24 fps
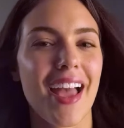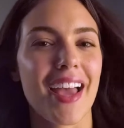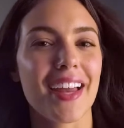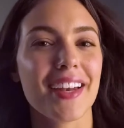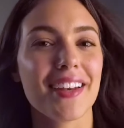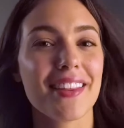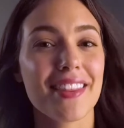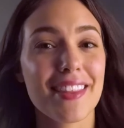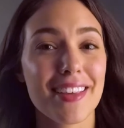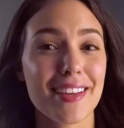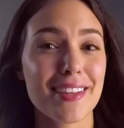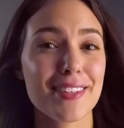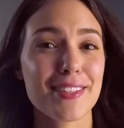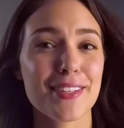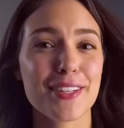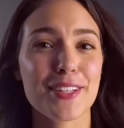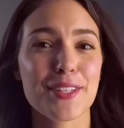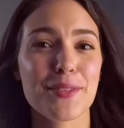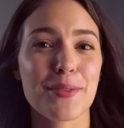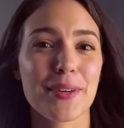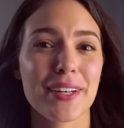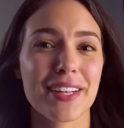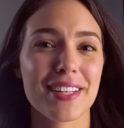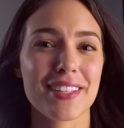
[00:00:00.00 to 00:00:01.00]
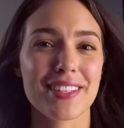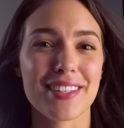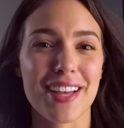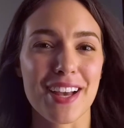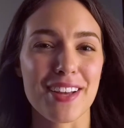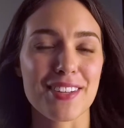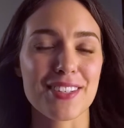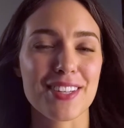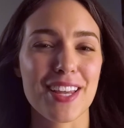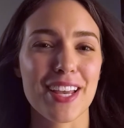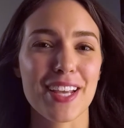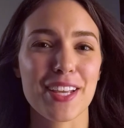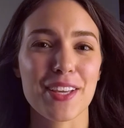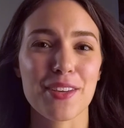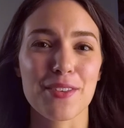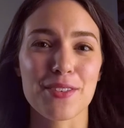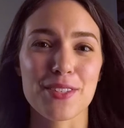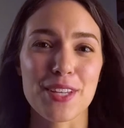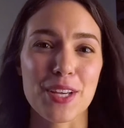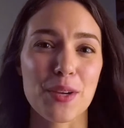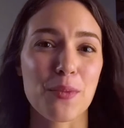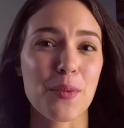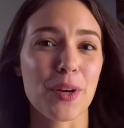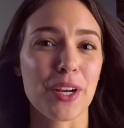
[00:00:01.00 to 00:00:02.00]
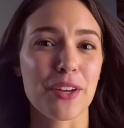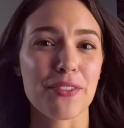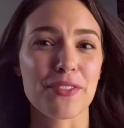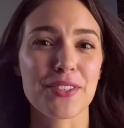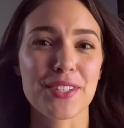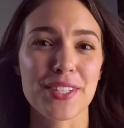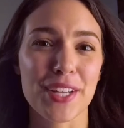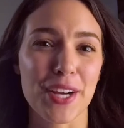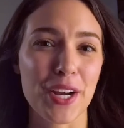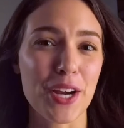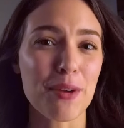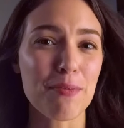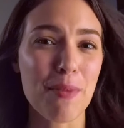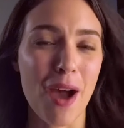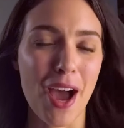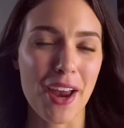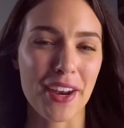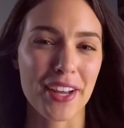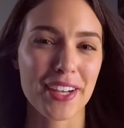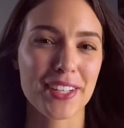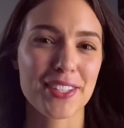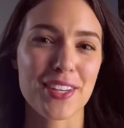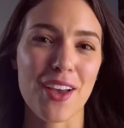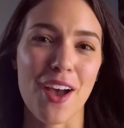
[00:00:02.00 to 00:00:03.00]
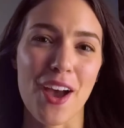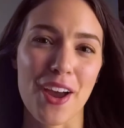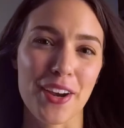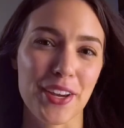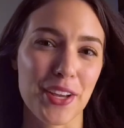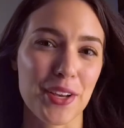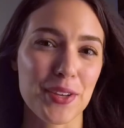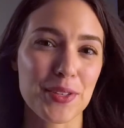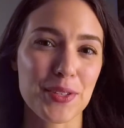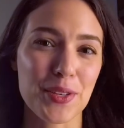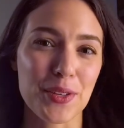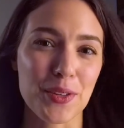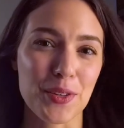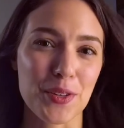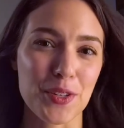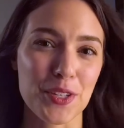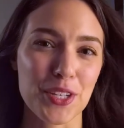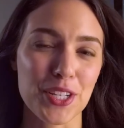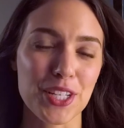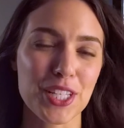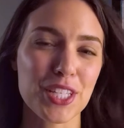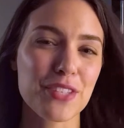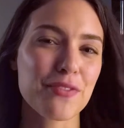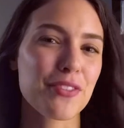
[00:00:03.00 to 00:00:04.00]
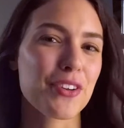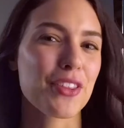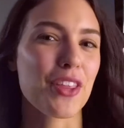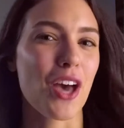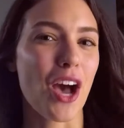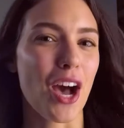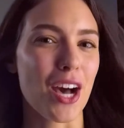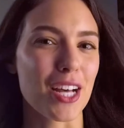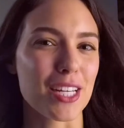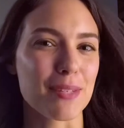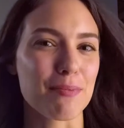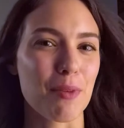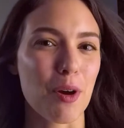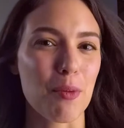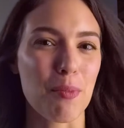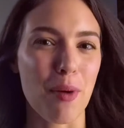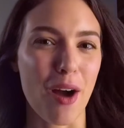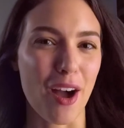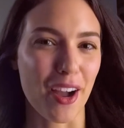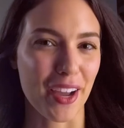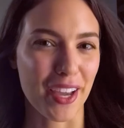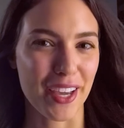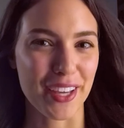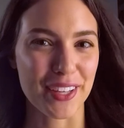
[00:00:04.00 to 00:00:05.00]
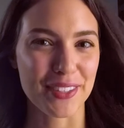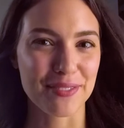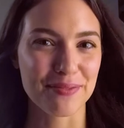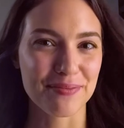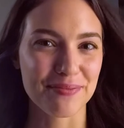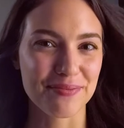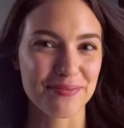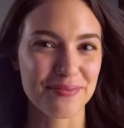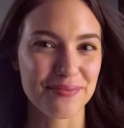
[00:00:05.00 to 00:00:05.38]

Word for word: And this is what it sounds like using one of Saramonic's audio solutions for the Osmo Pocket.